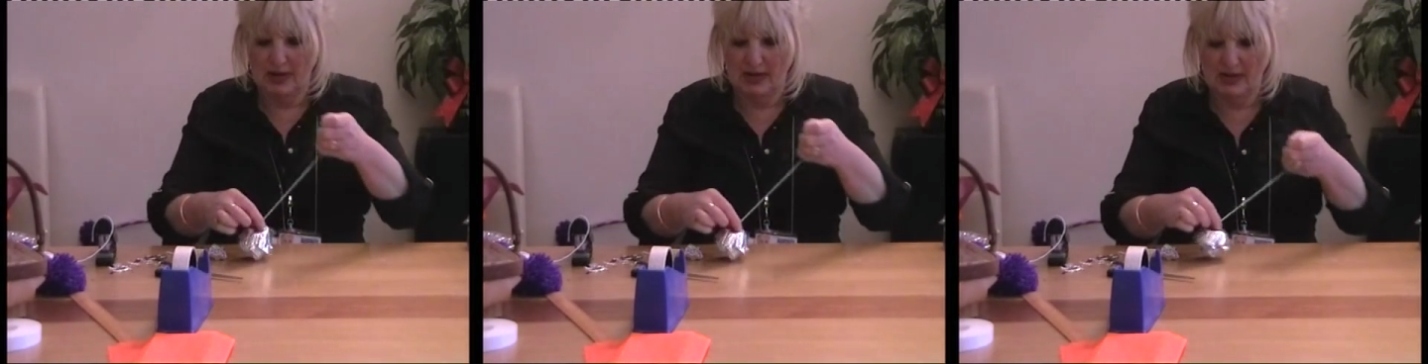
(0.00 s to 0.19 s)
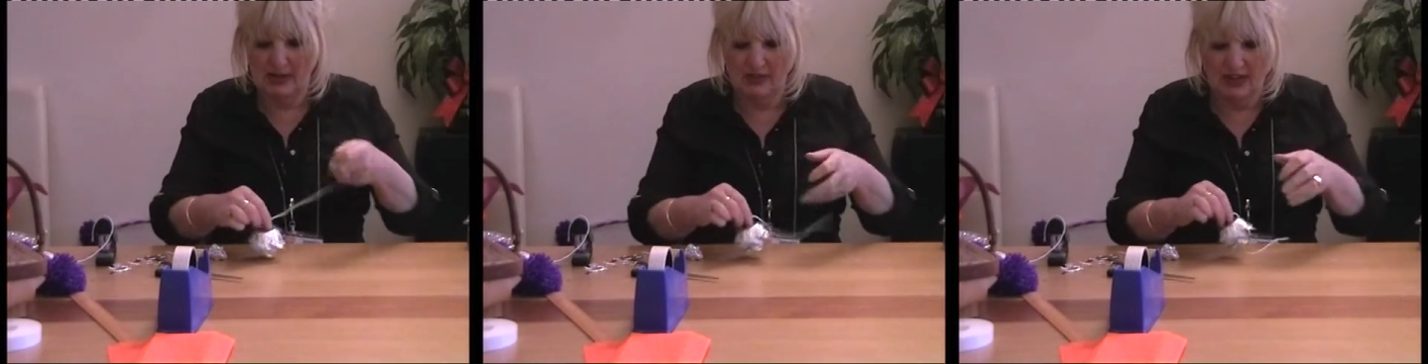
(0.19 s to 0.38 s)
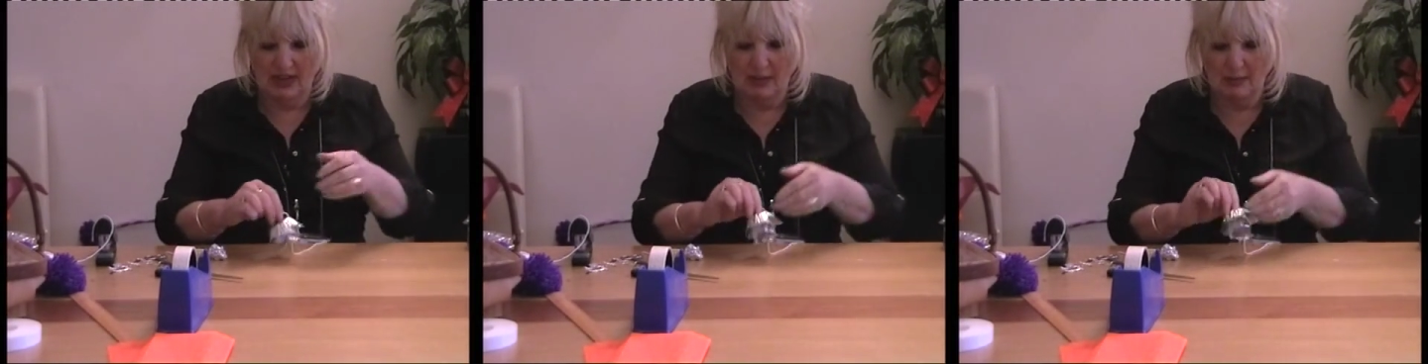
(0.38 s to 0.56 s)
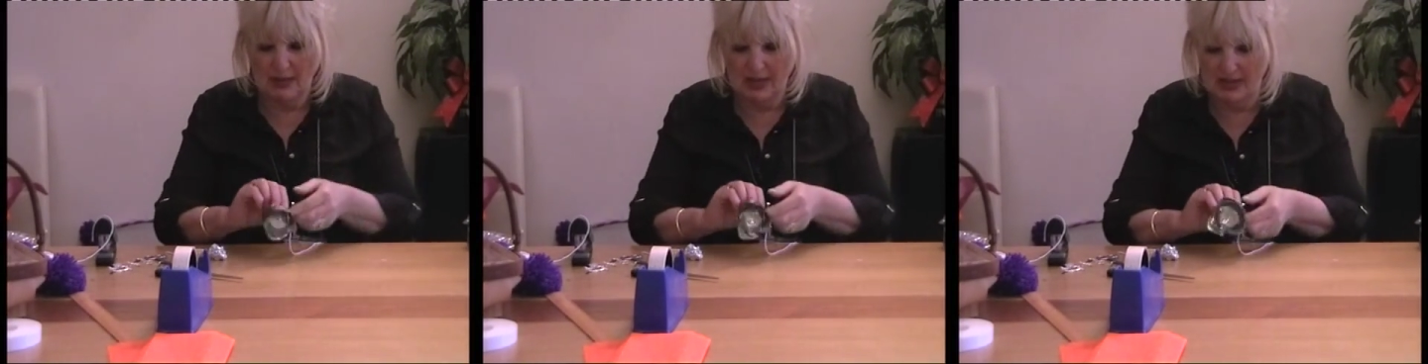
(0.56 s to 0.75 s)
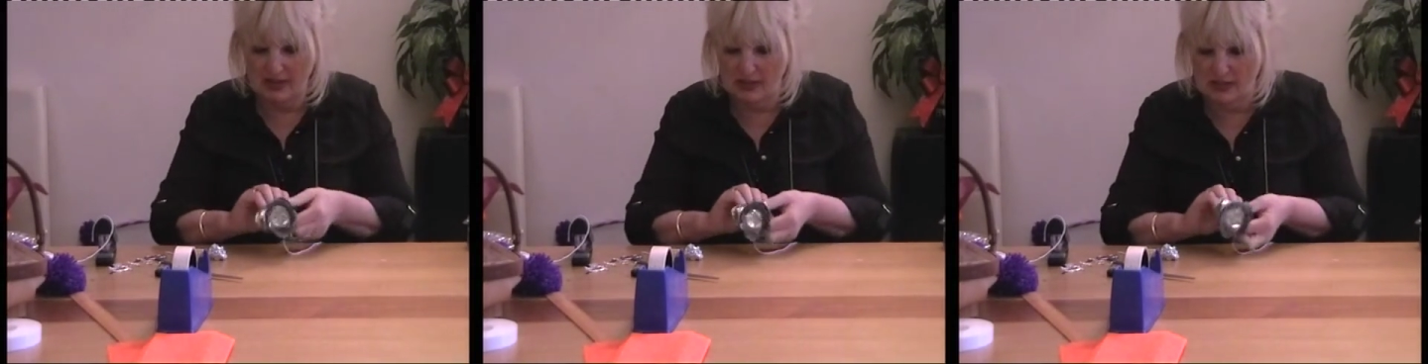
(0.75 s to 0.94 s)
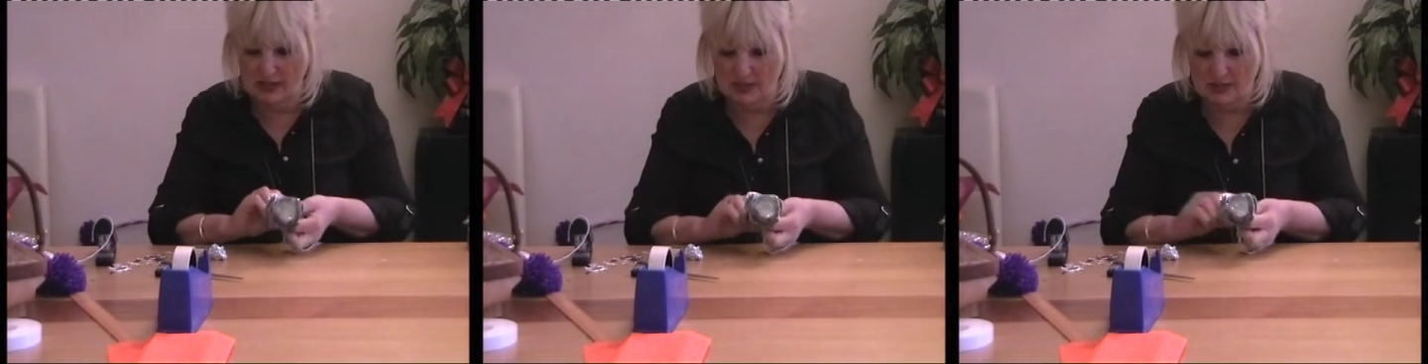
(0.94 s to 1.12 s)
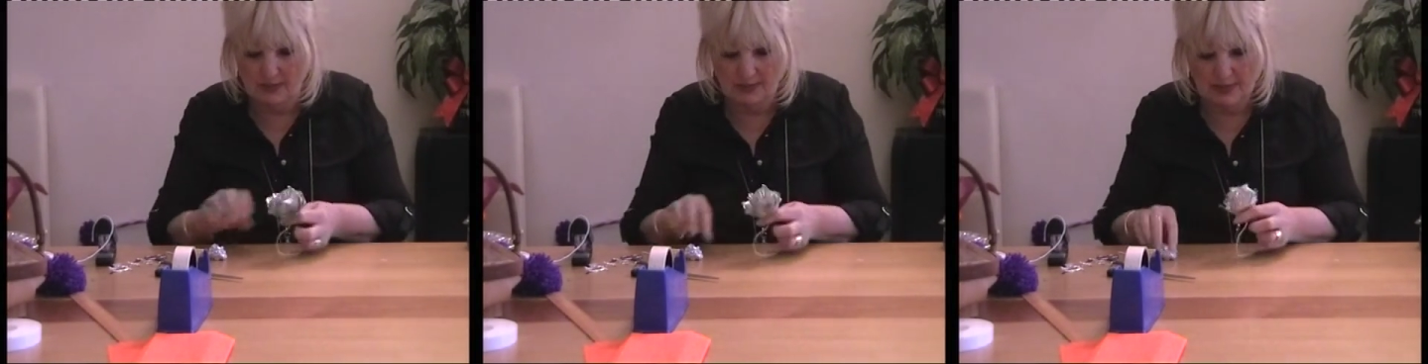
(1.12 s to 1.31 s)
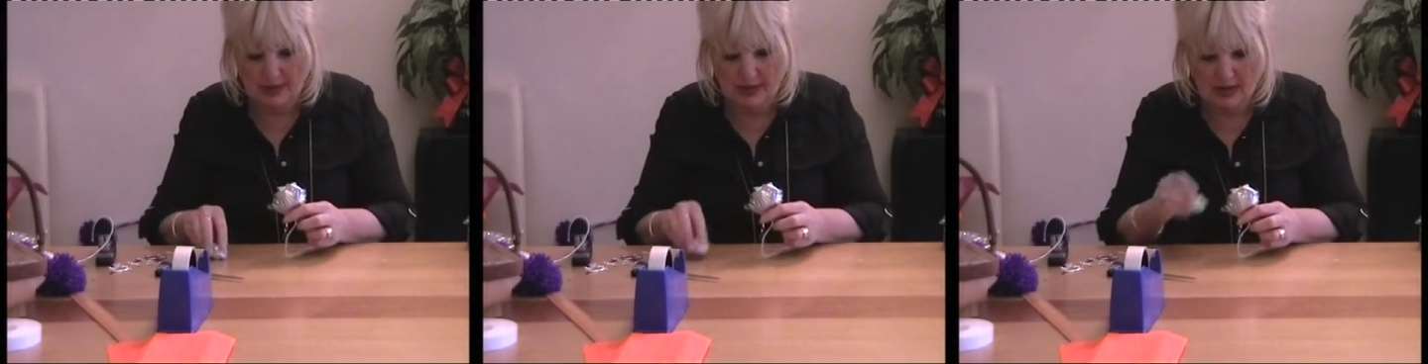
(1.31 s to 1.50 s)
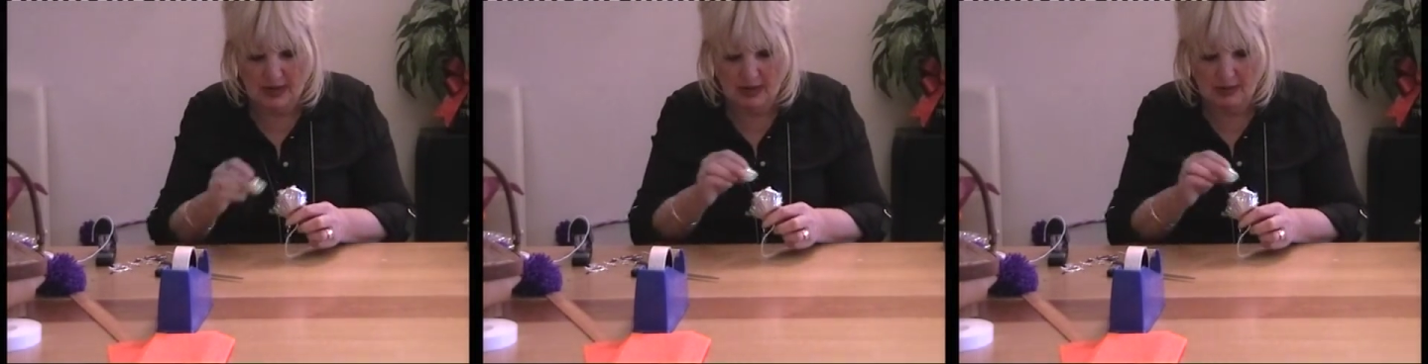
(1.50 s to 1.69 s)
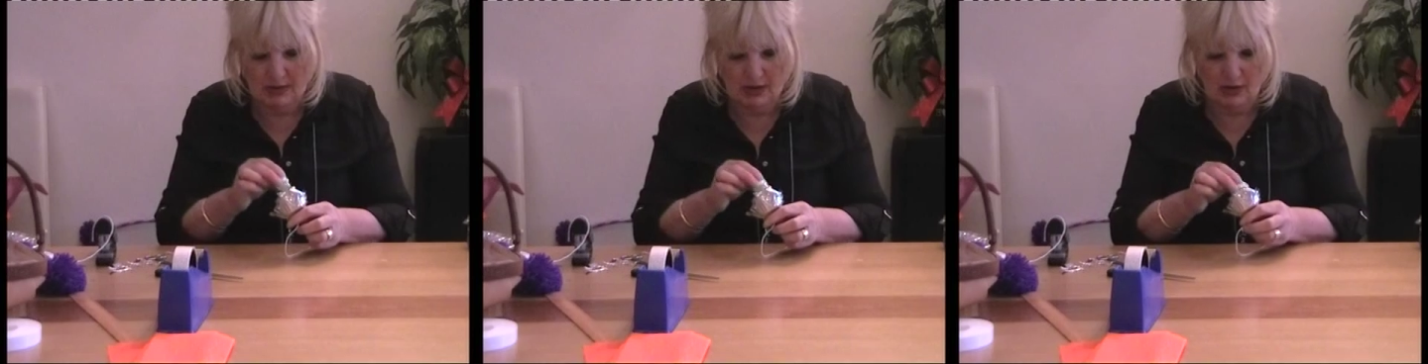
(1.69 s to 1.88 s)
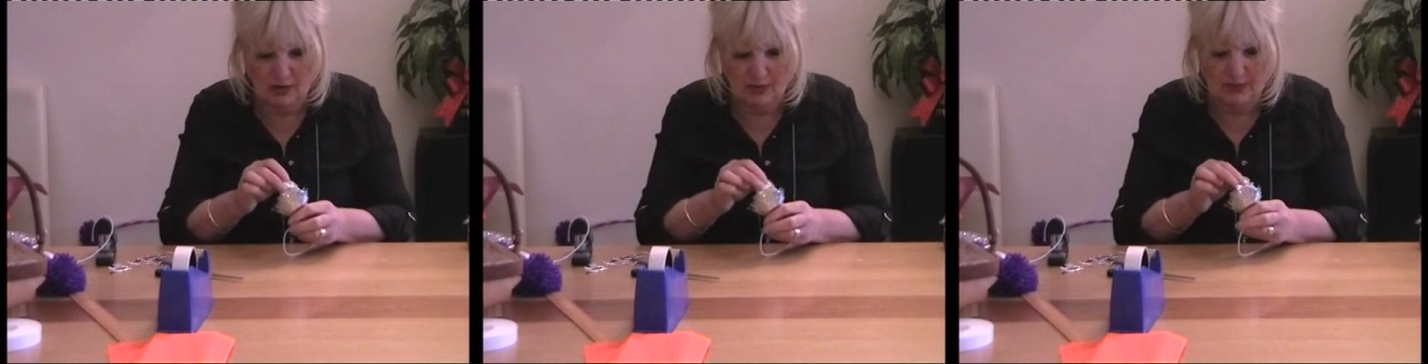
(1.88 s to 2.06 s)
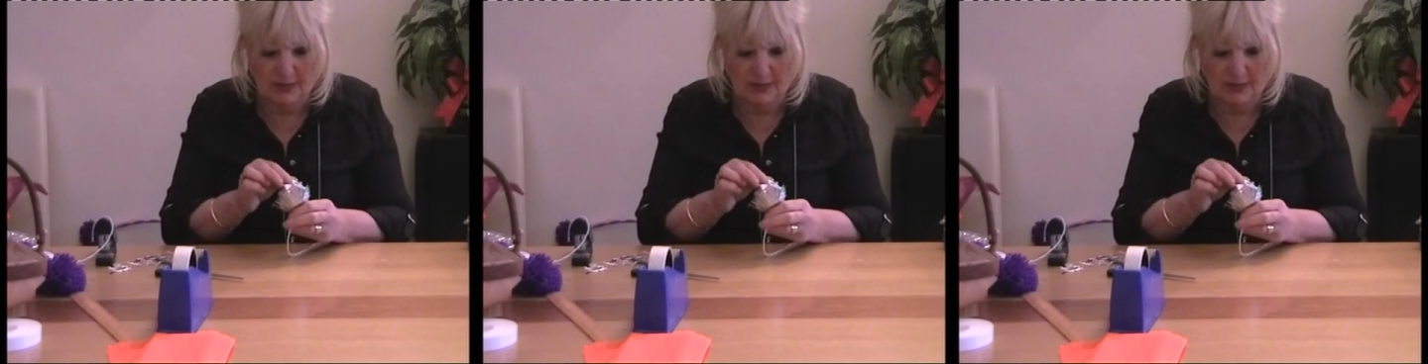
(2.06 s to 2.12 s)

Leaf-like petals. Here we go.